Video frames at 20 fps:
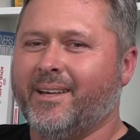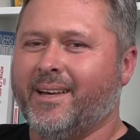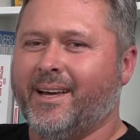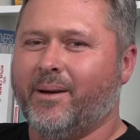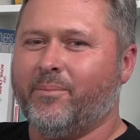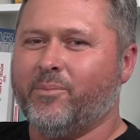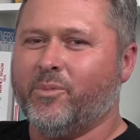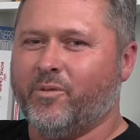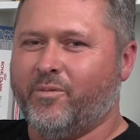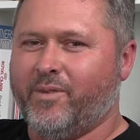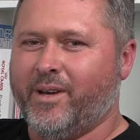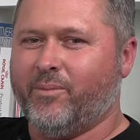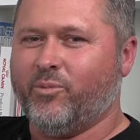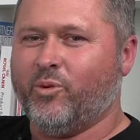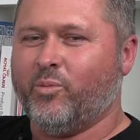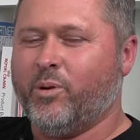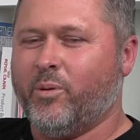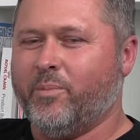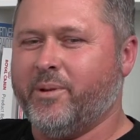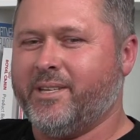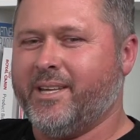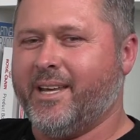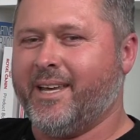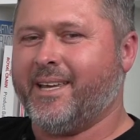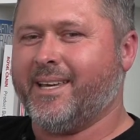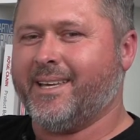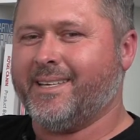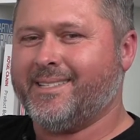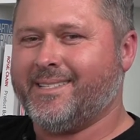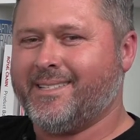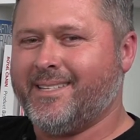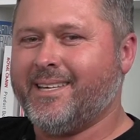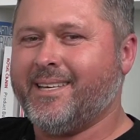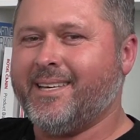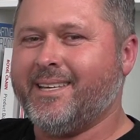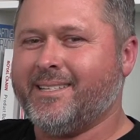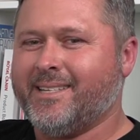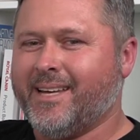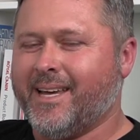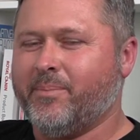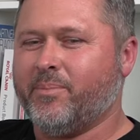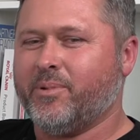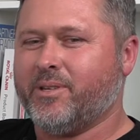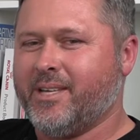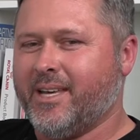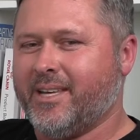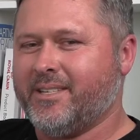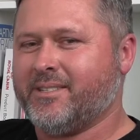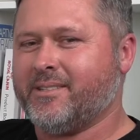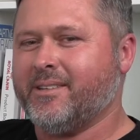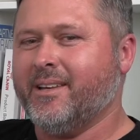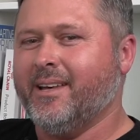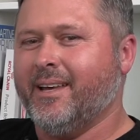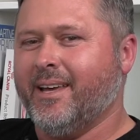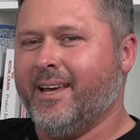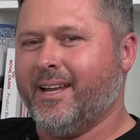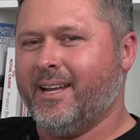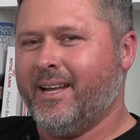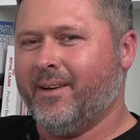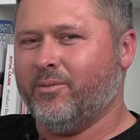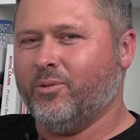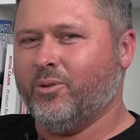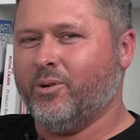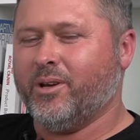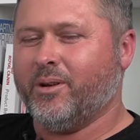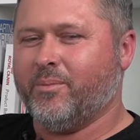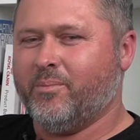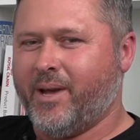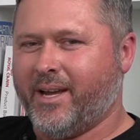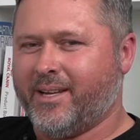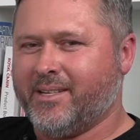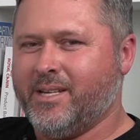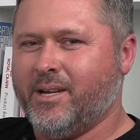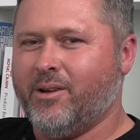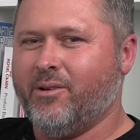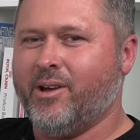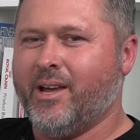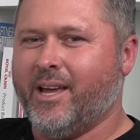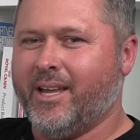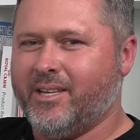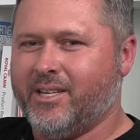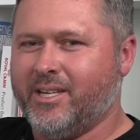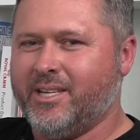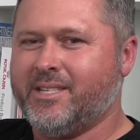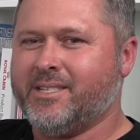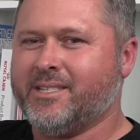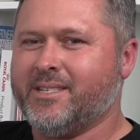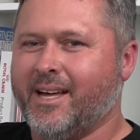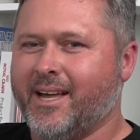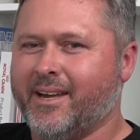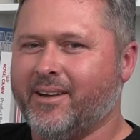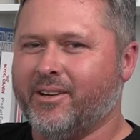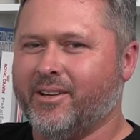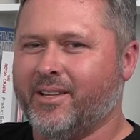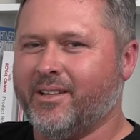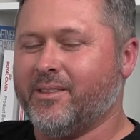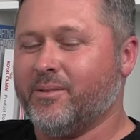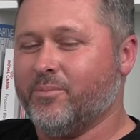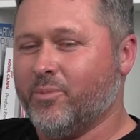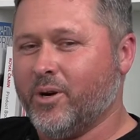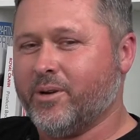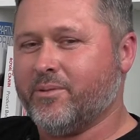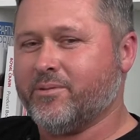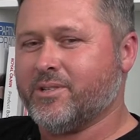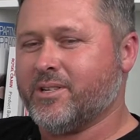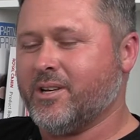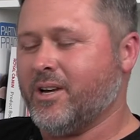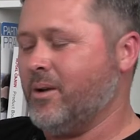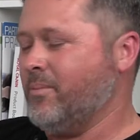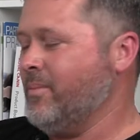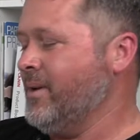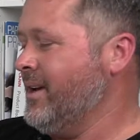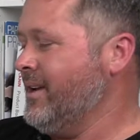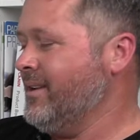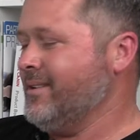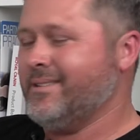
Um, your vet will probably take a sticky tape test and have a look at bacteria and yeast underneath the microscope